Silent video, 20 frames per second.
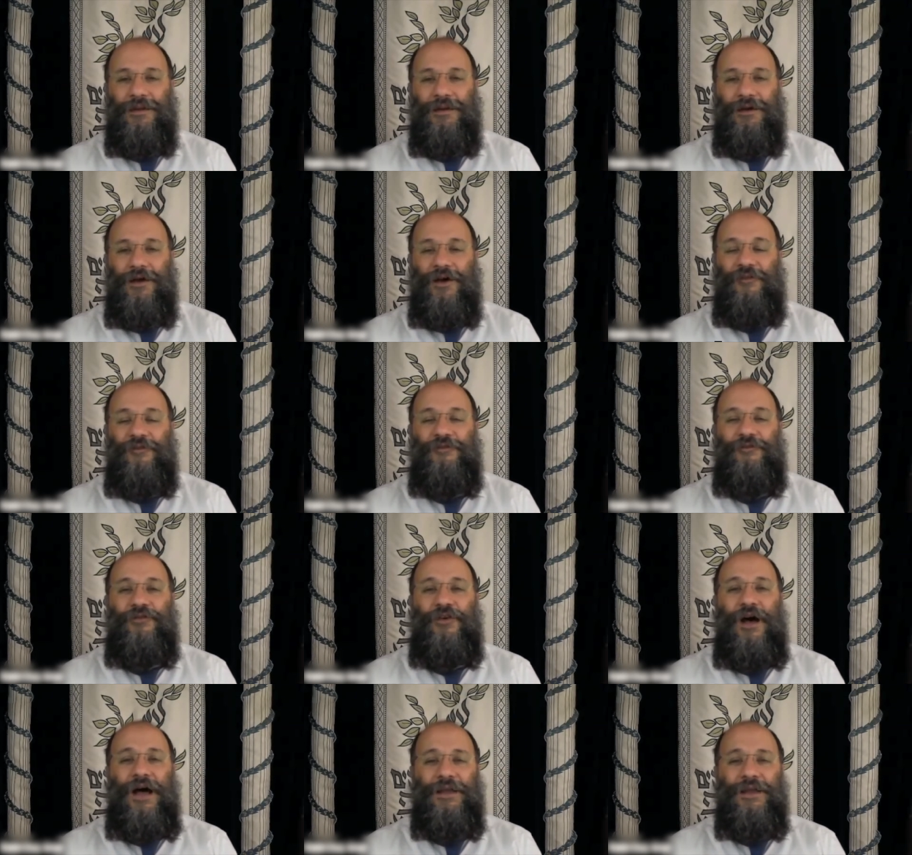a
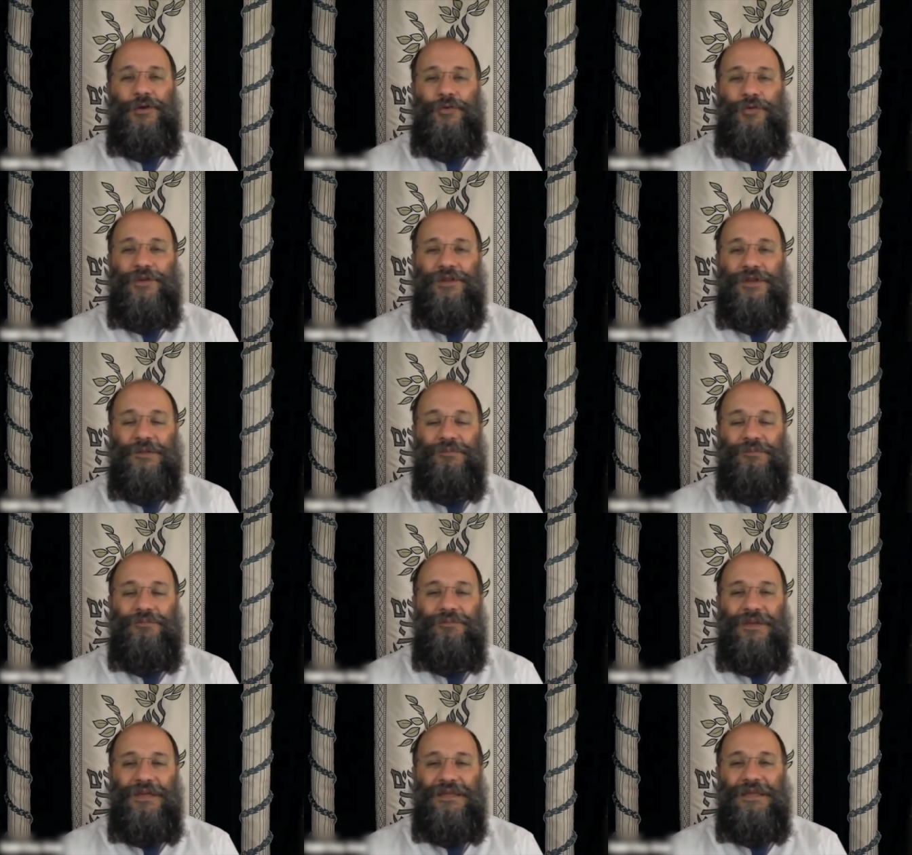fire
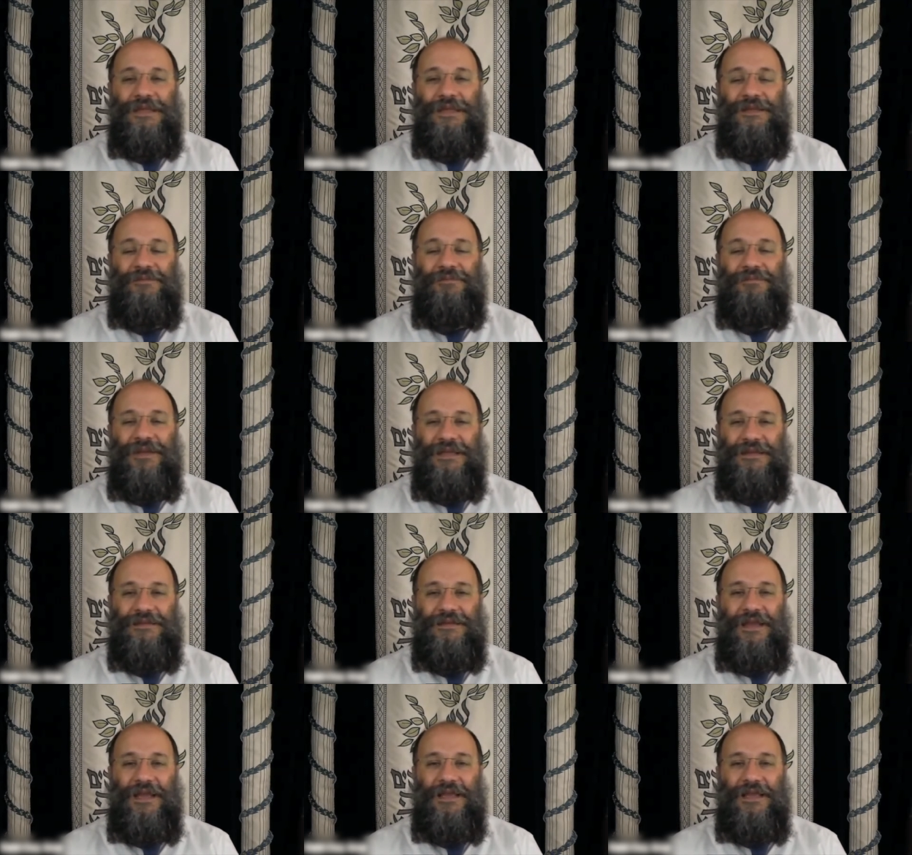in
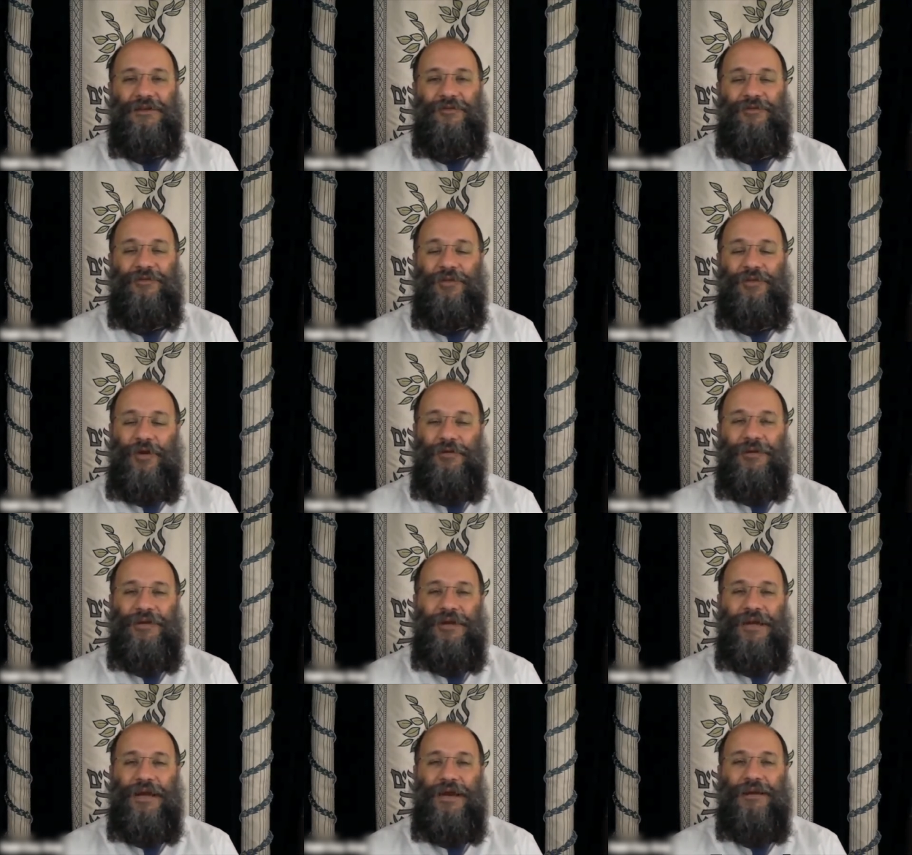midday in
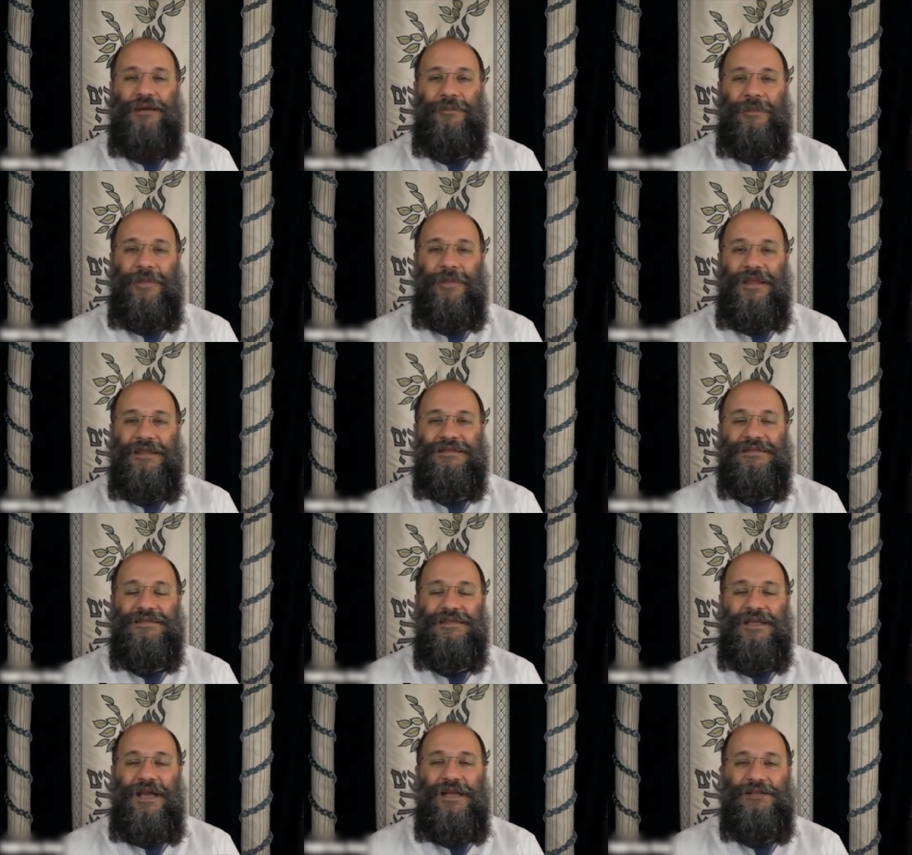Florida,
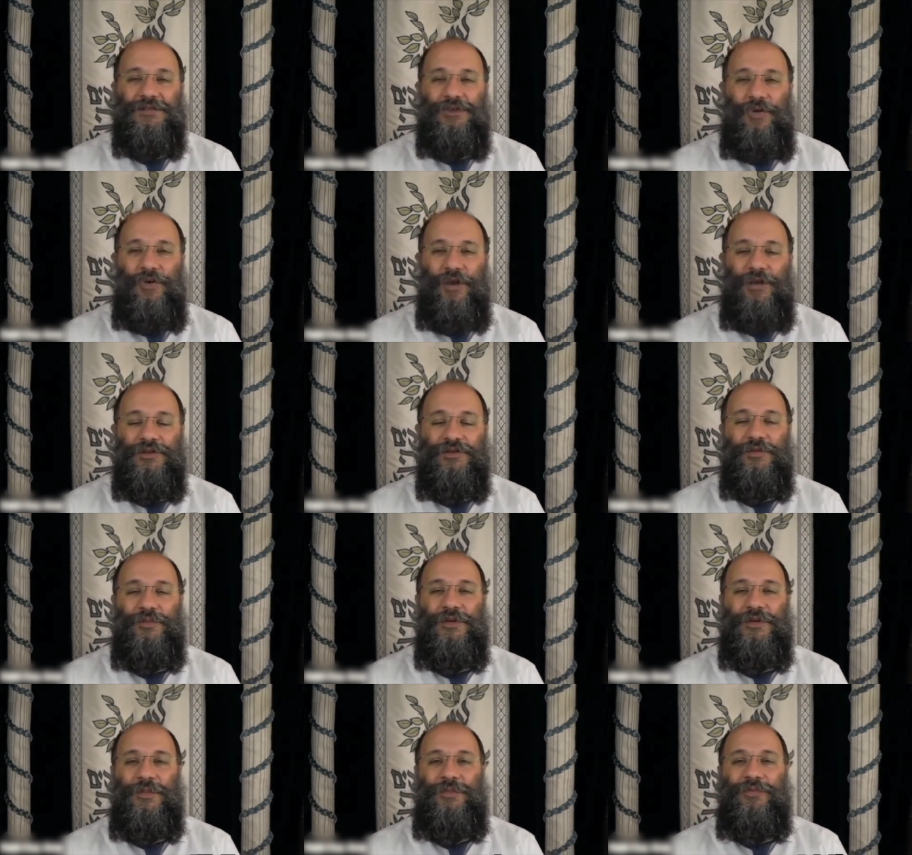it's not going to
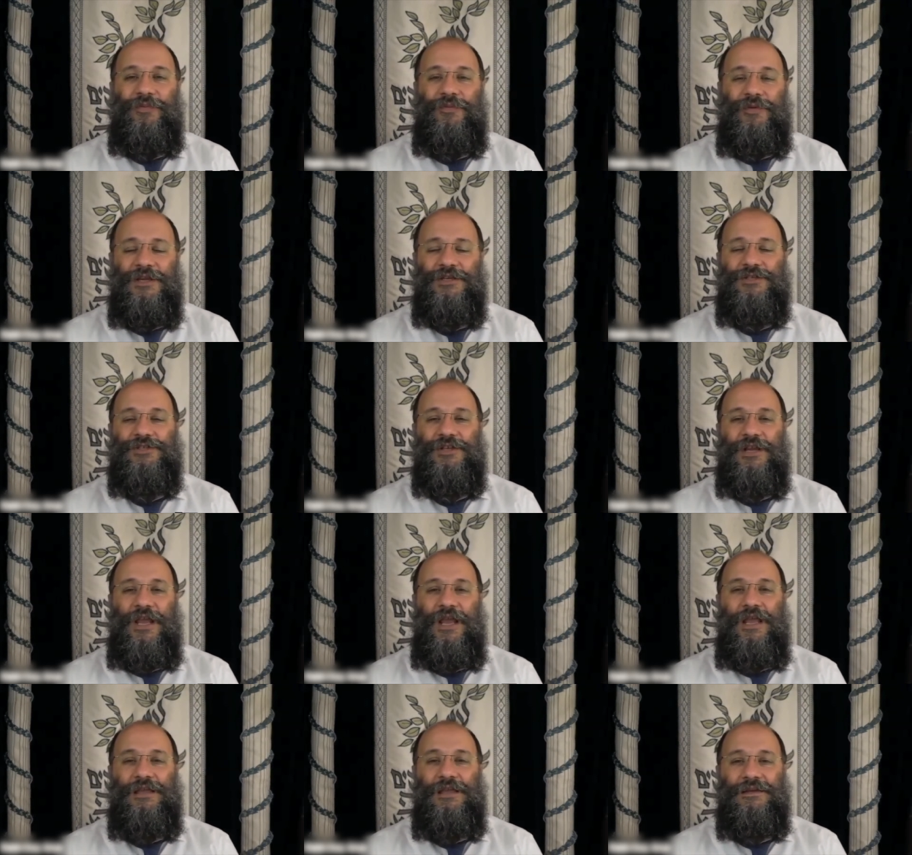be
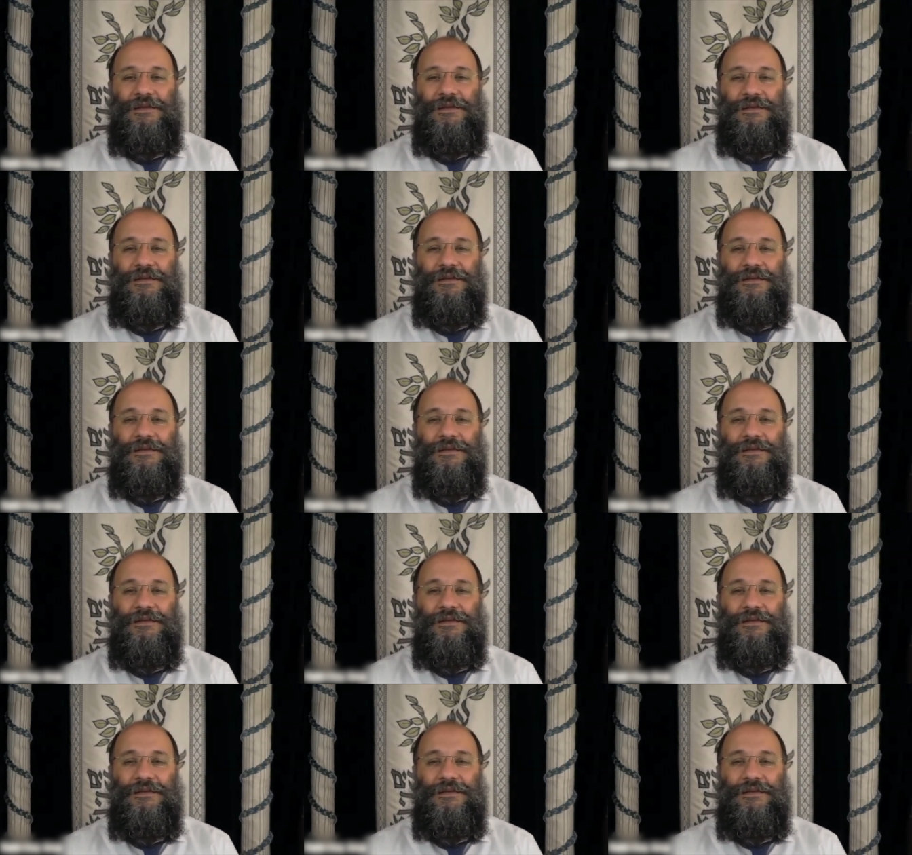appreciated,